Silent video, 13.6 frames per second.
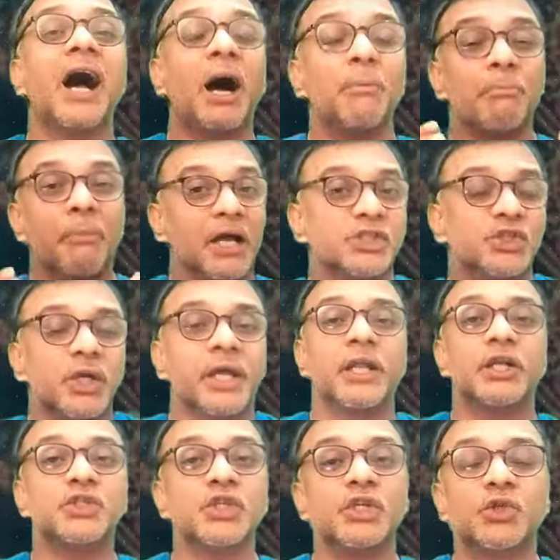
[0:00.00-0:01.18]
are matching
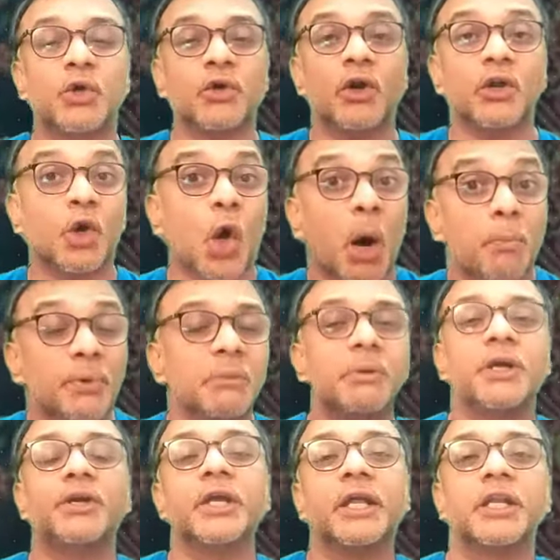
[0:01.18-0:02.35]
energies or not, or
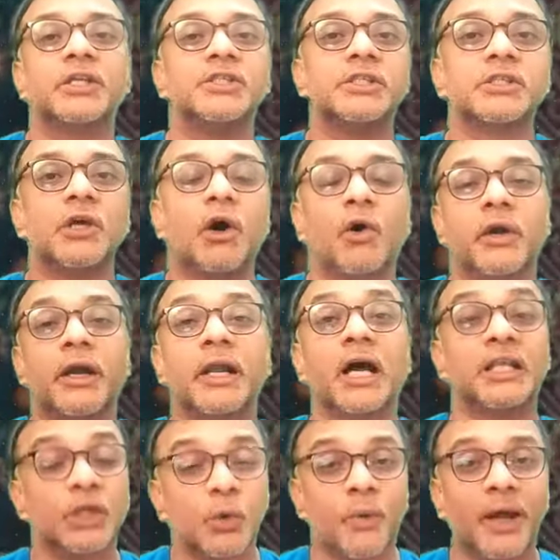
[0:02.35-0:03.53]
complementary energies or not.
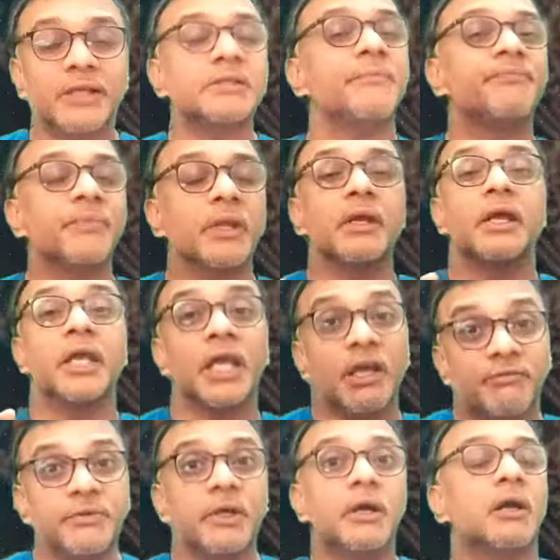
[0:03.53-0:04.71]
Otherwise,
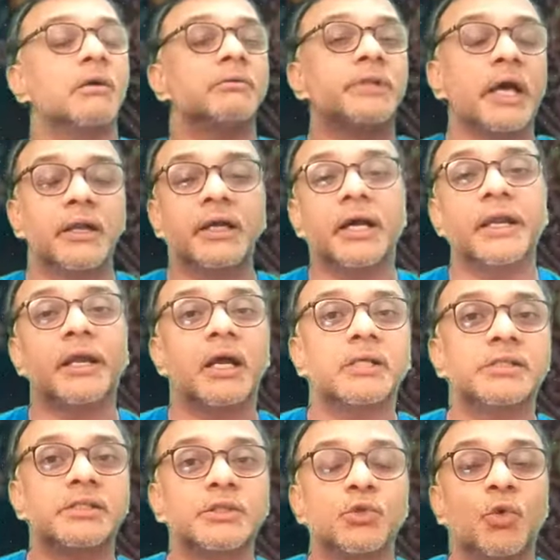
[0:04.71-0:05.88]
if the
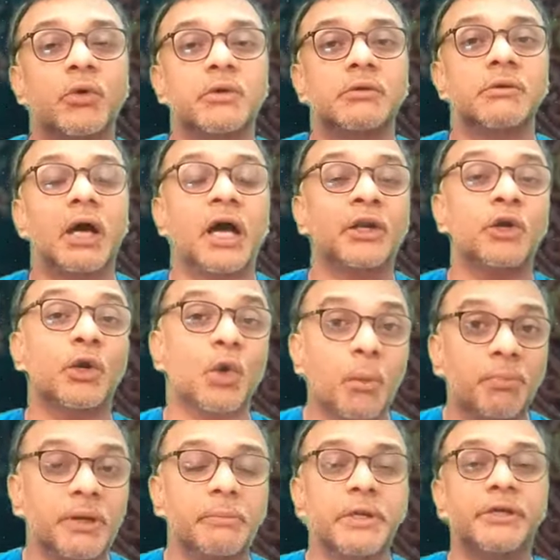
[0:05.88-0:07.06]
Dharakarakas are not
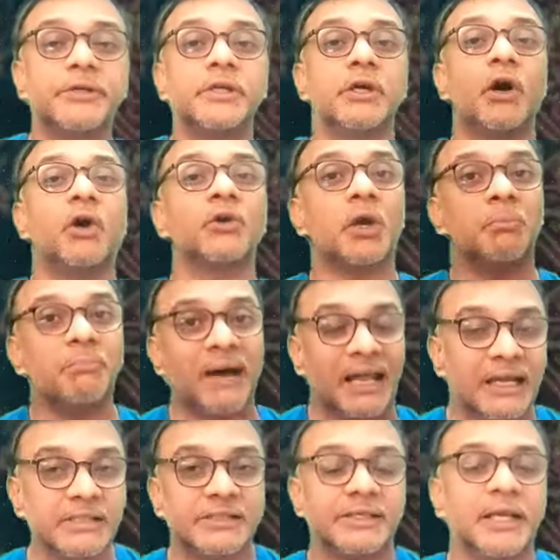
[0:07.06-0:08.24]
complementary or not
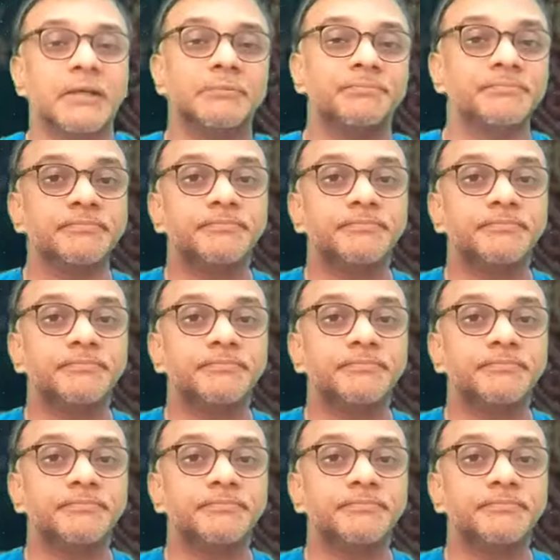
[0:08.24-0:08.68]
balancing,